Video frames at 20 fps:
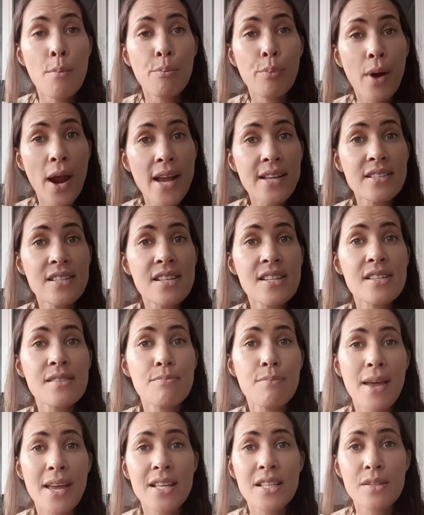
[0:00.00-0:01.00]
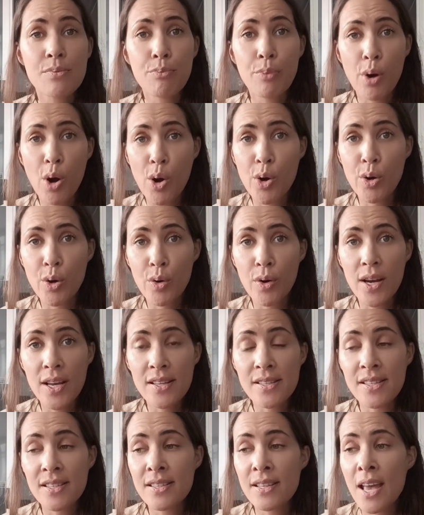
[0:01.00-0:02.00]
Practice makes
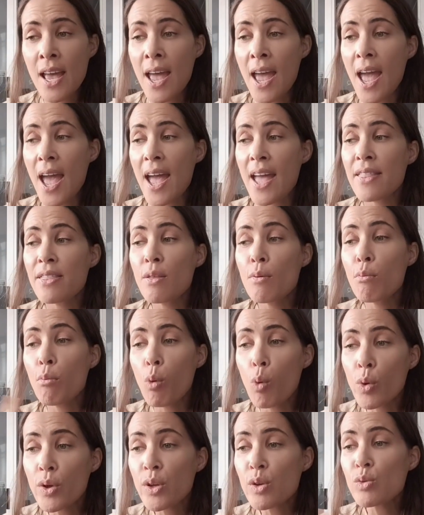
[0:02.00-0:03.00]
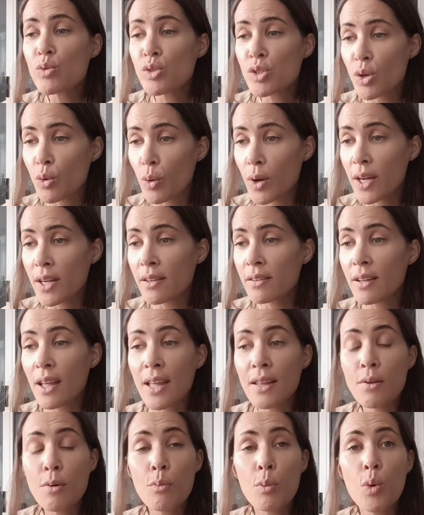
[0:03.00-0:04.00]
progress, and the more you do it
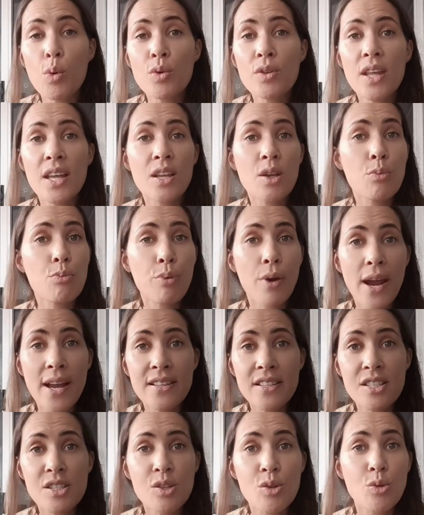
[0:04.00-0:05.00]
and the more that you practice on